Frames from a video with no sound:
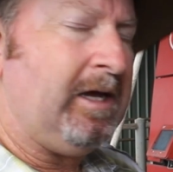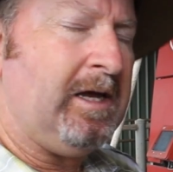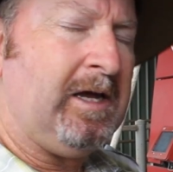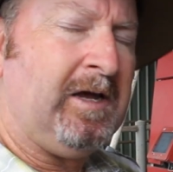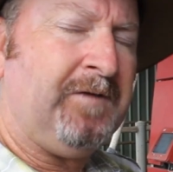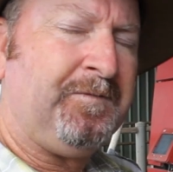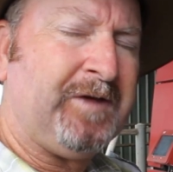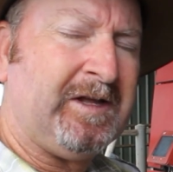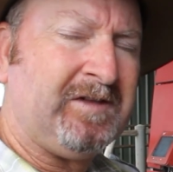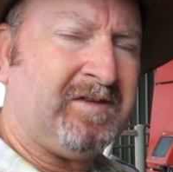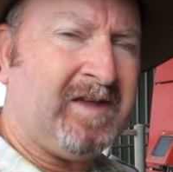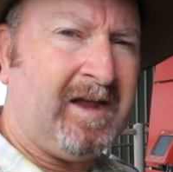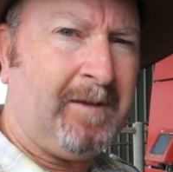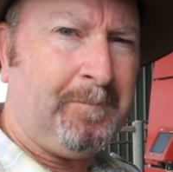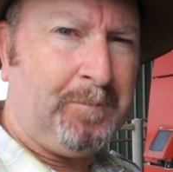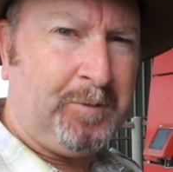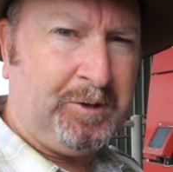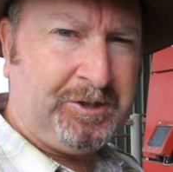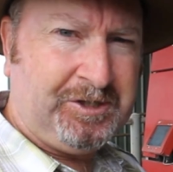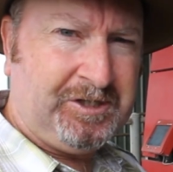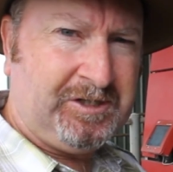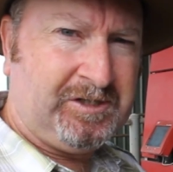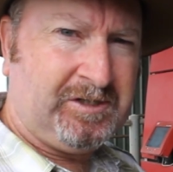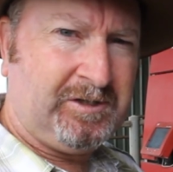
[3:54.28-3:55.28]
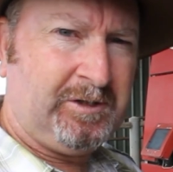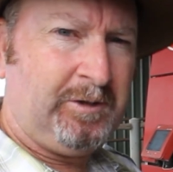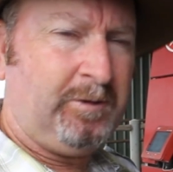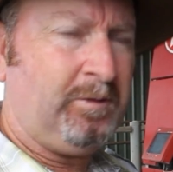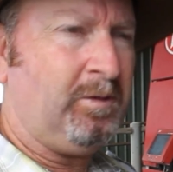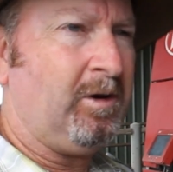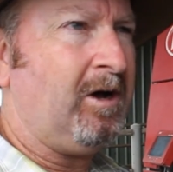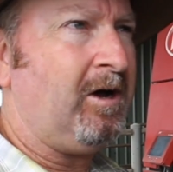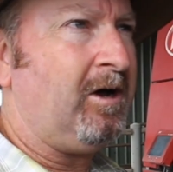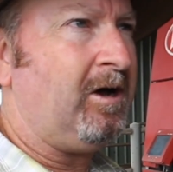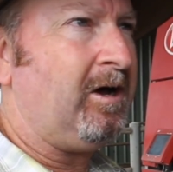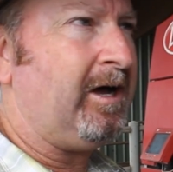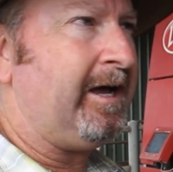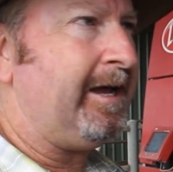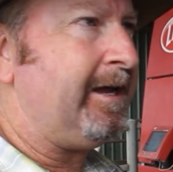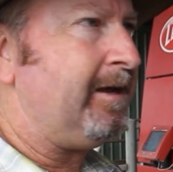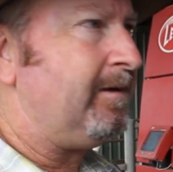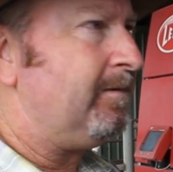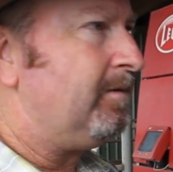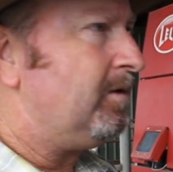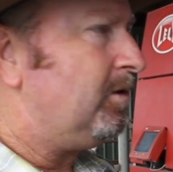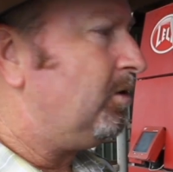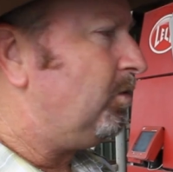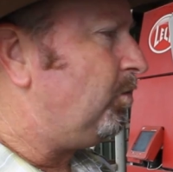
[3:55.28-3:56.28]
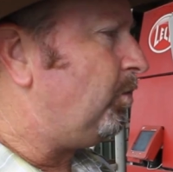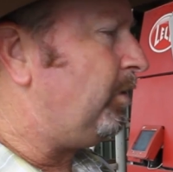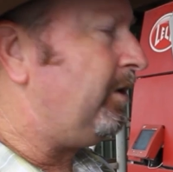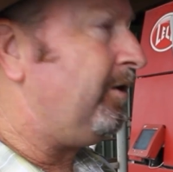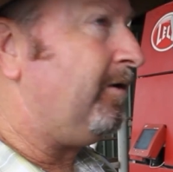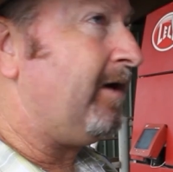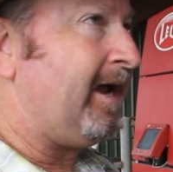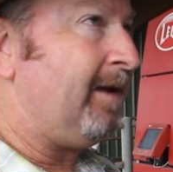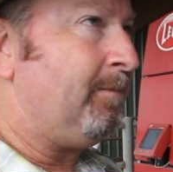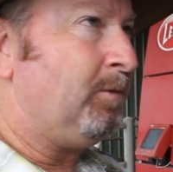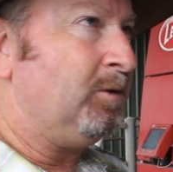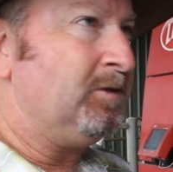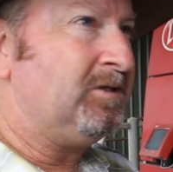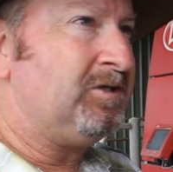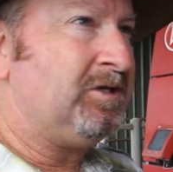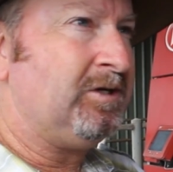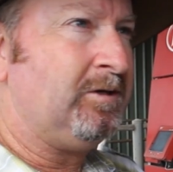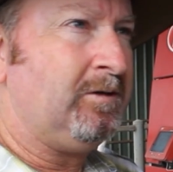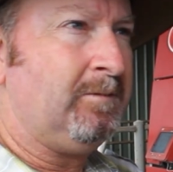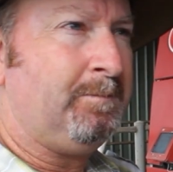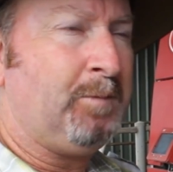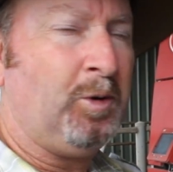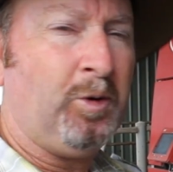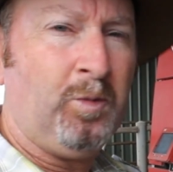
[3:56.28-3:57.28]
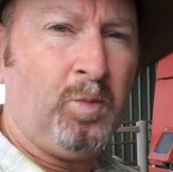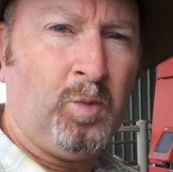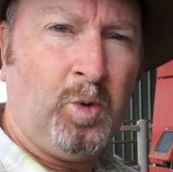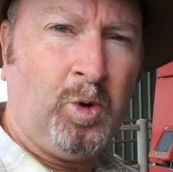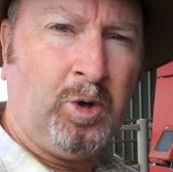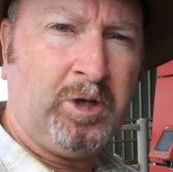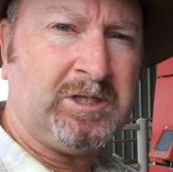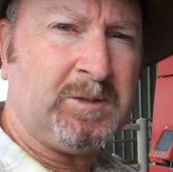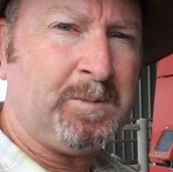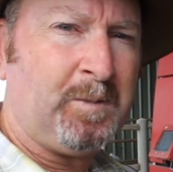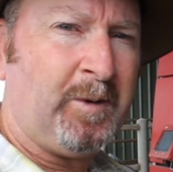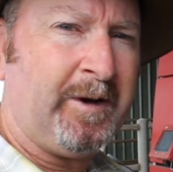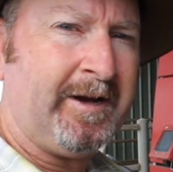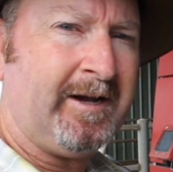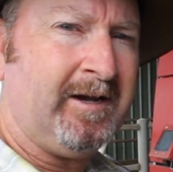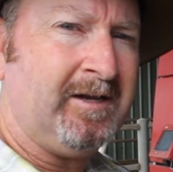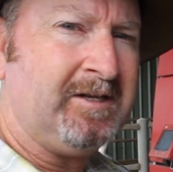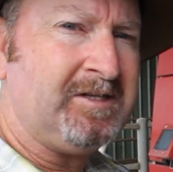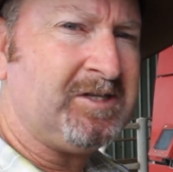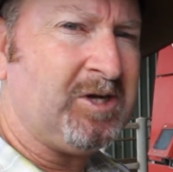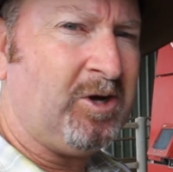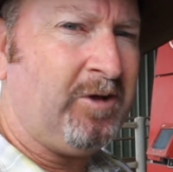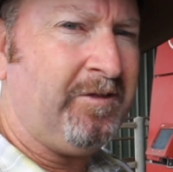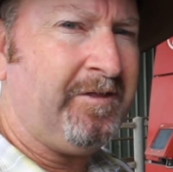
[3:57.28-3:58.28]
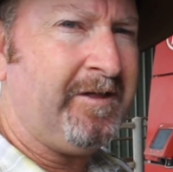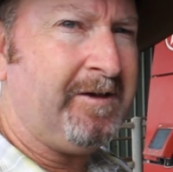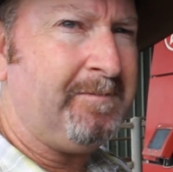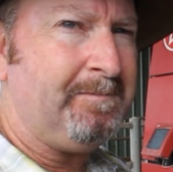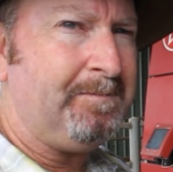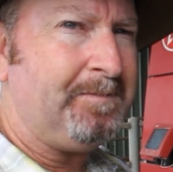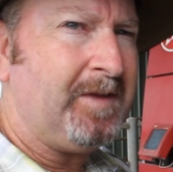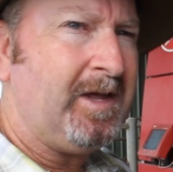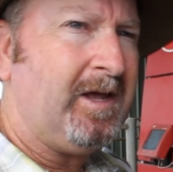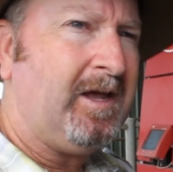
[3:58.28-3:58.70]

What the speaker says: if their temperature's too high, we're able to put water sprinklers on them,